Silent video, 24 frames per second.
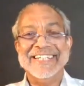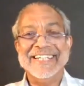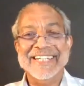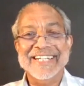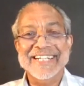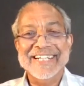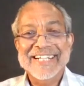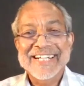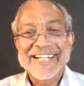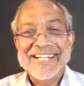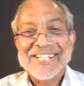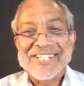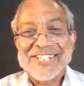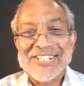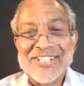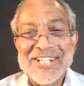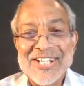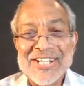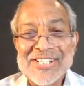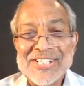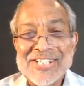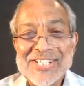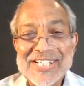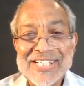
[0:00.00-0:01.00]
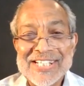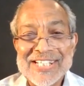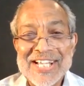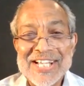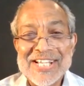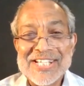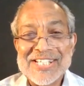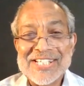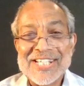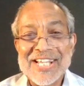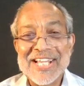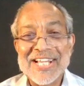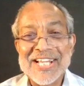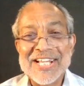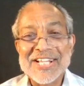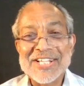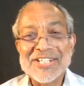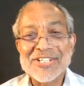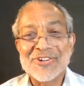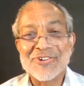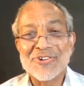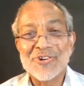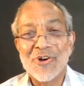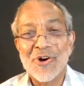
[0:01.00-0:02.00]
uh, since this
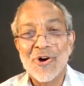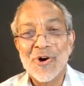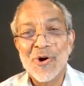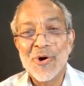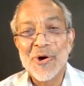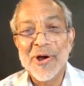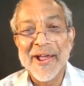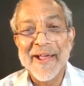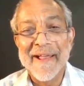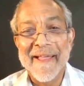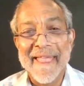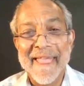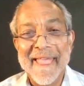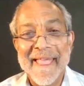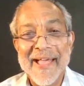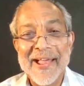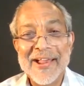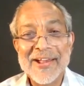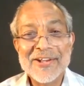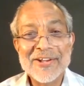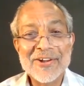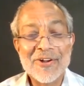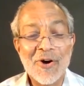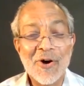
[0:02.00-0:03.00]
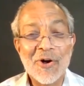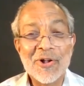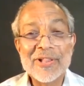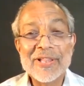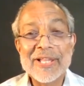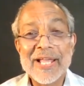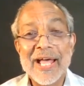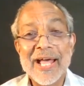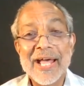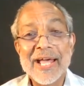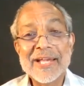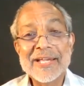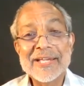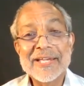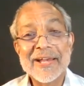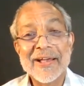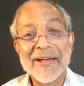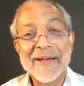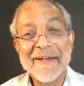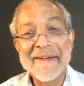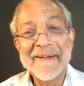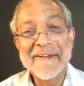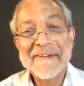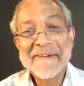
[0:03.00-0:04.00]
is raw and all that.
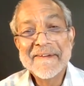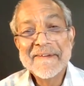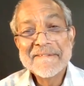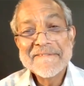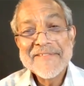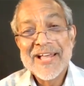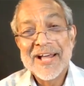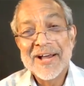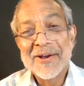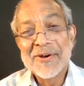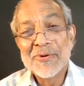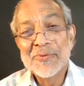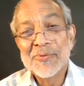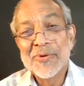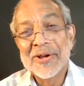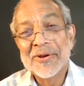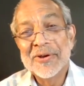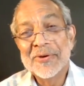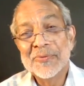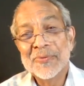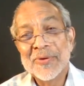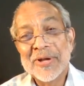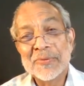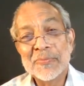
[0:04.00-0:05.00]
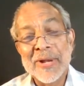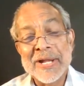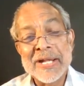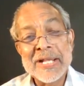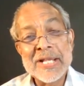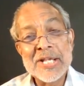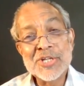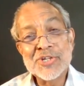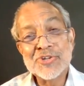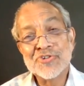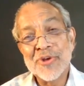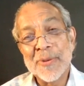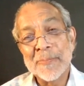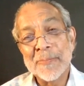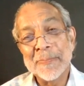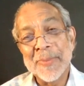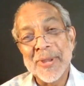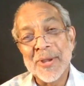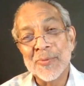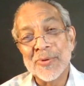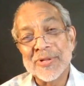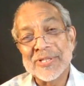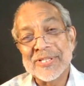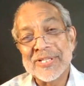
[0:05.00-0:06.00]
Yeah. Uh, when he's
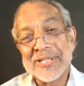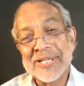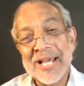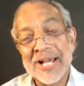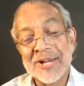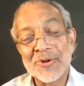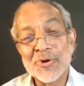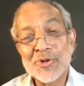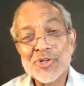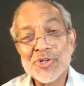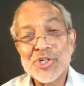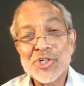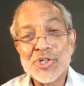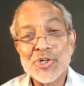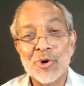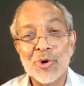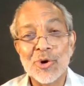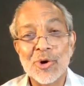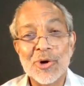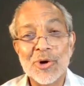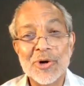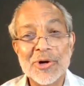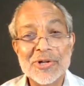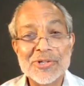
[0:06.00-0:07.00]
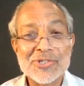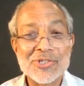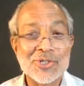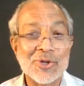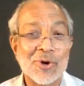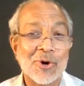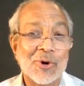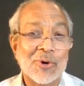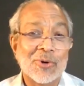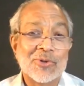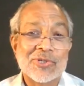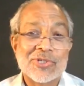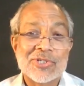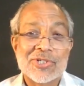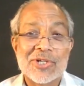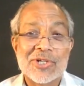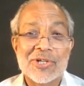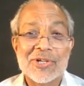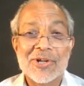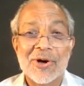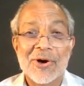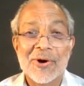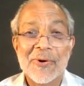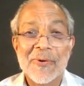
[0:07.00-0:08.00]
dripping with yellow souls,
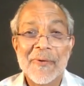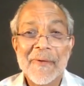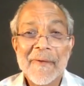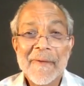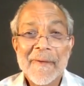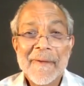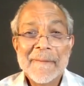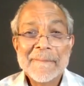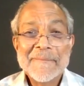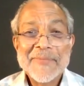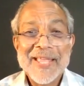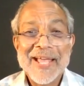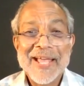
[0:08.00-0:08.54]
you know.